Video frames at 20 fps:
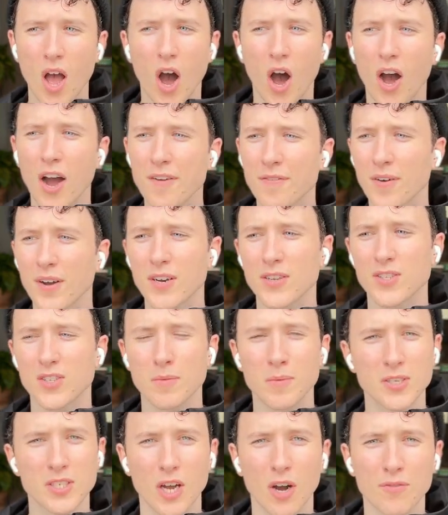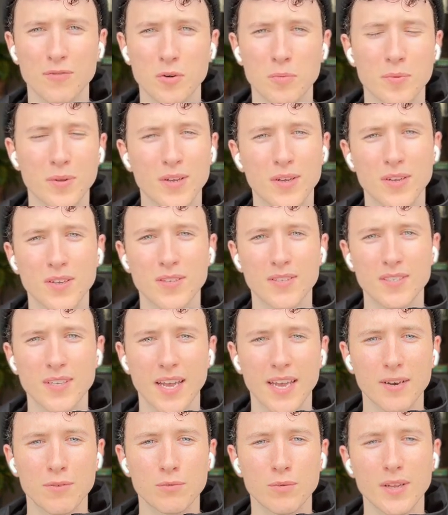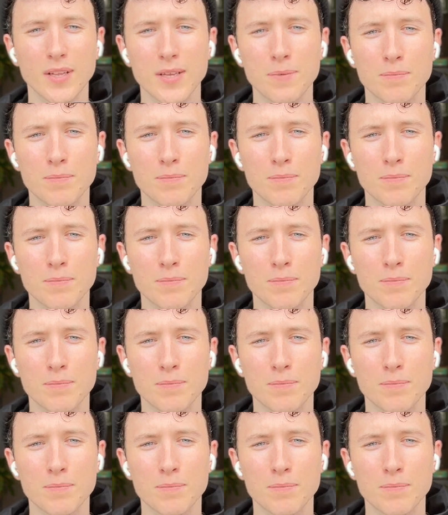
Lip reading: I find it so much helpful because it really